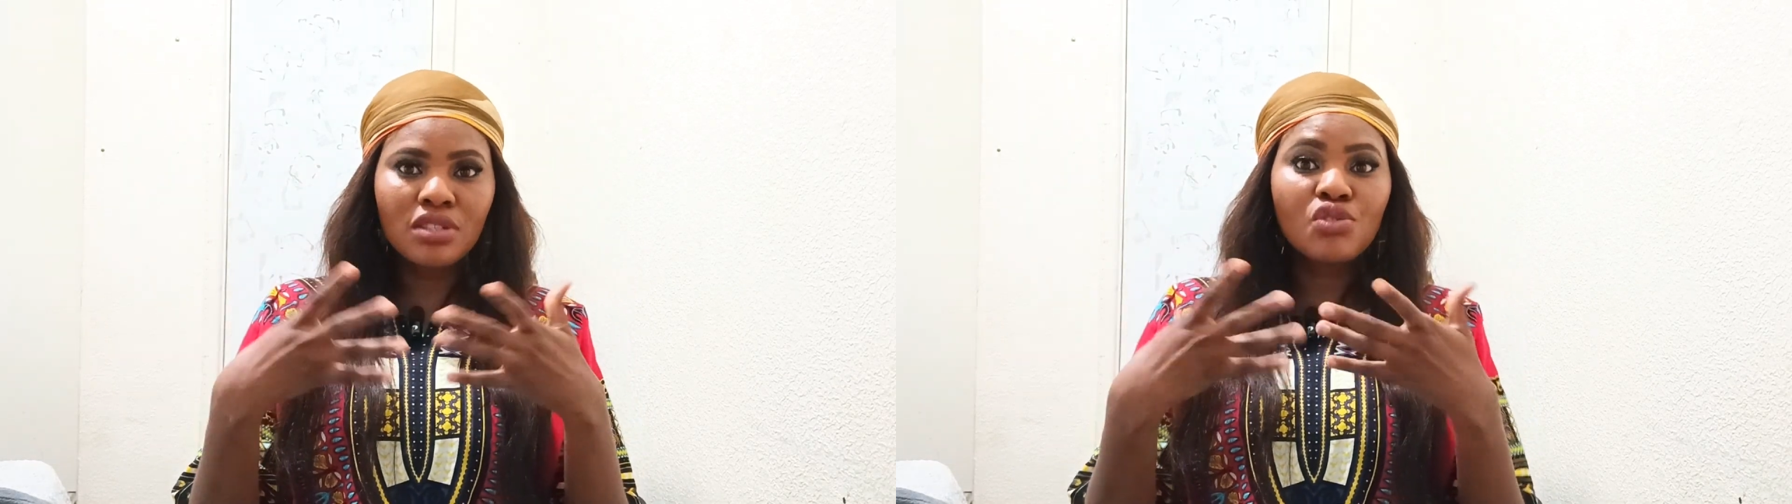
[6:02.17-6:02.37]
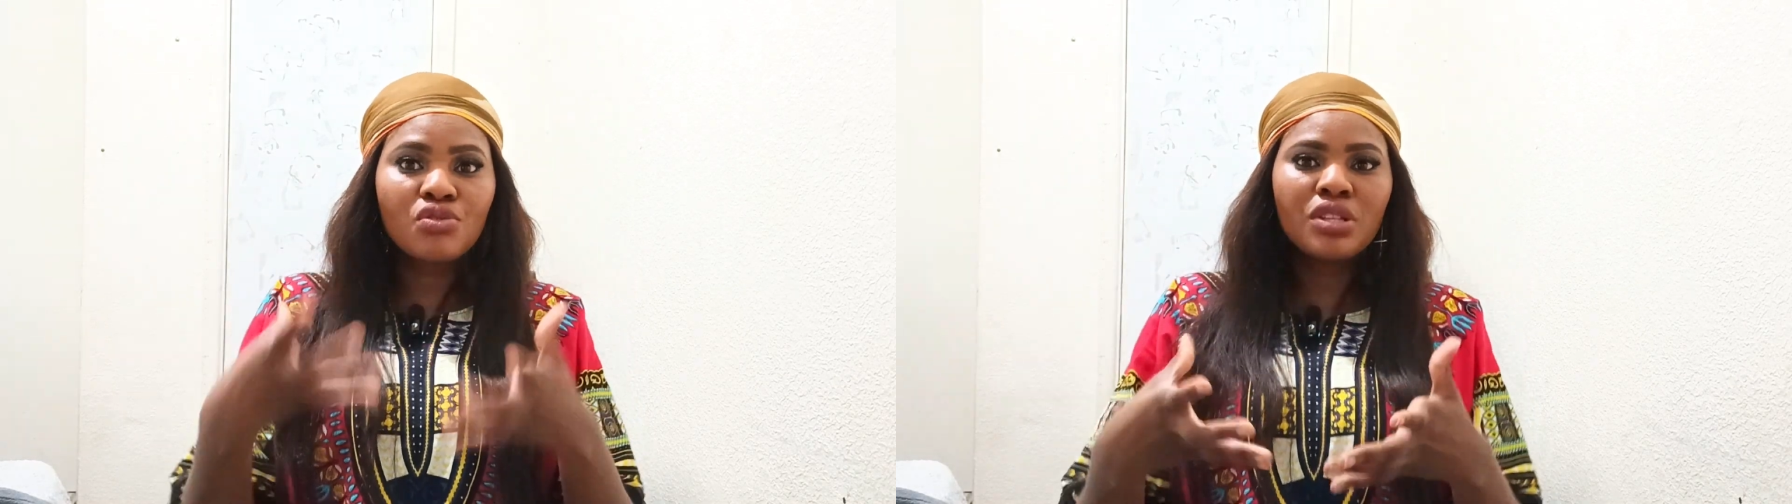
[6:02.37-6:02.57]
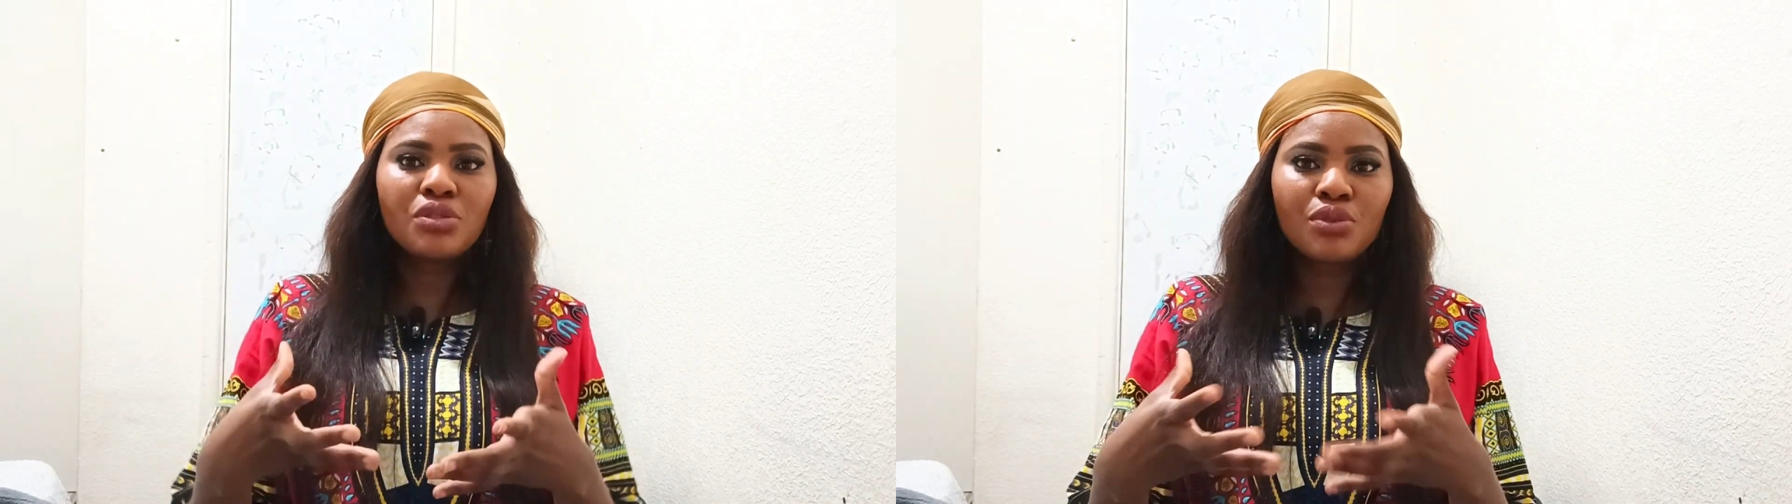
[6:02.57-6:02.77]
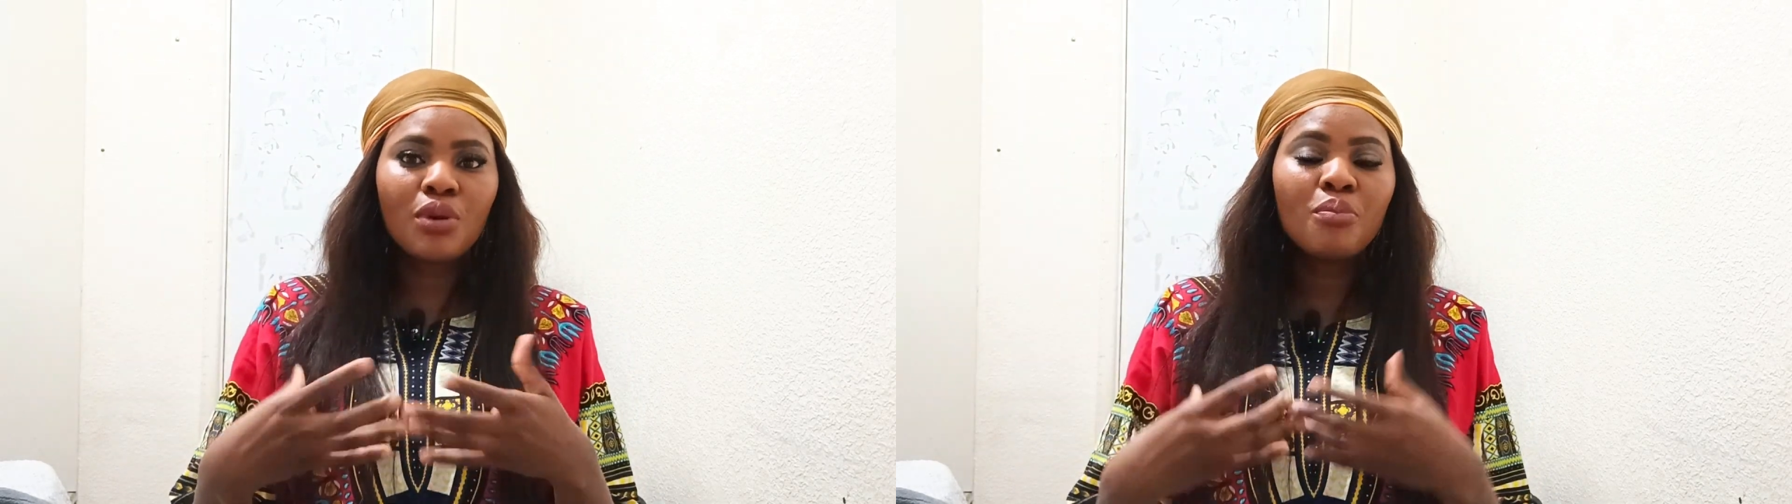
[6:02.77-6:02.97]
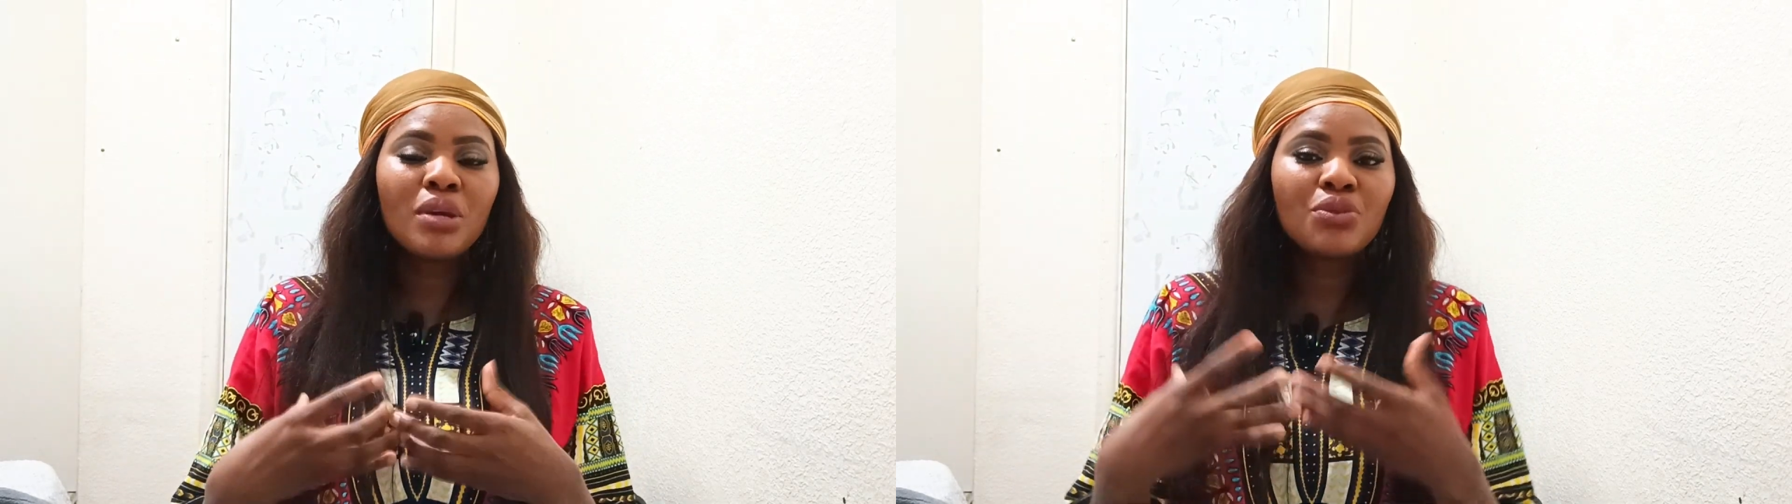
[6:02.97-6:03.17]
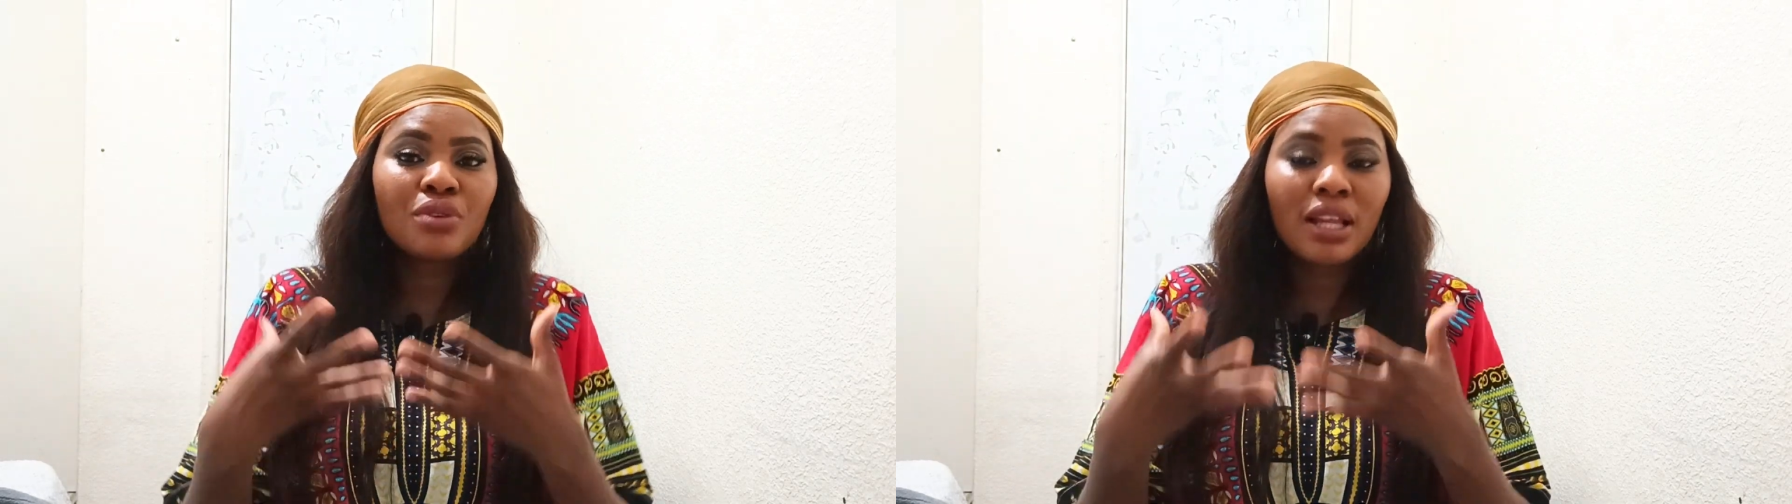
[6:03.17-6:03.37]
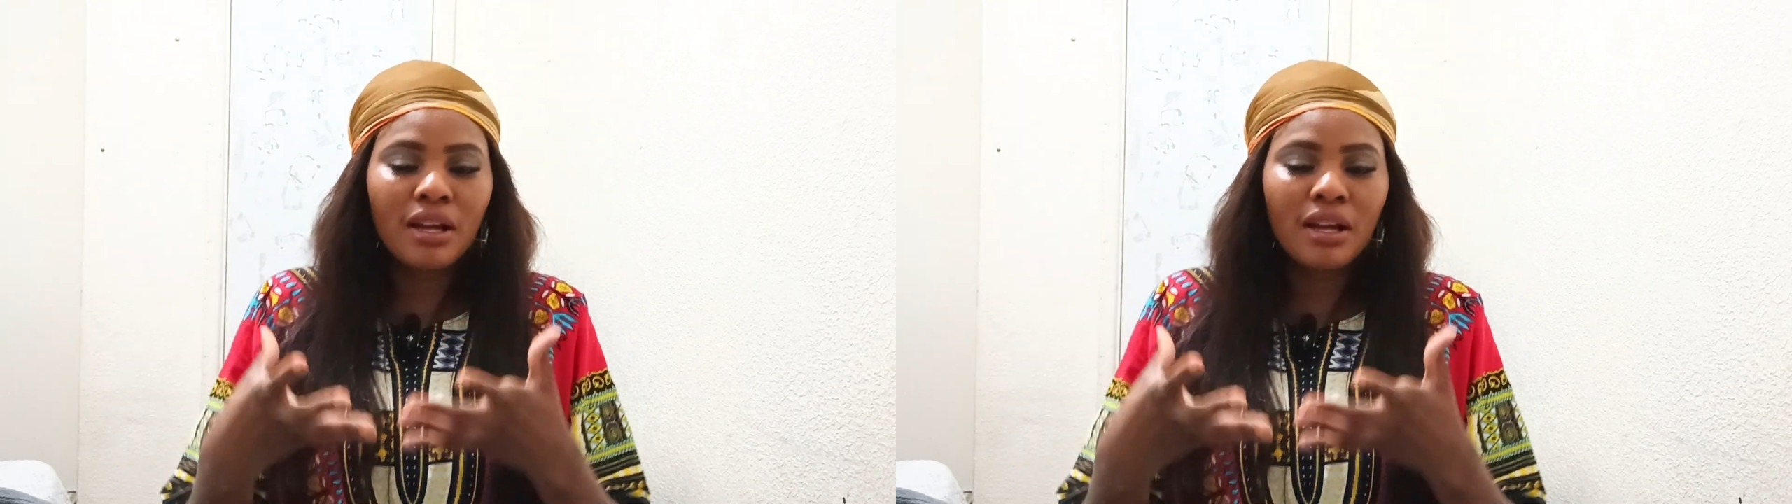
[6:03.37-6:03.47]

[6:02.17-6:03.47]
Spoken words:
interest you or makes you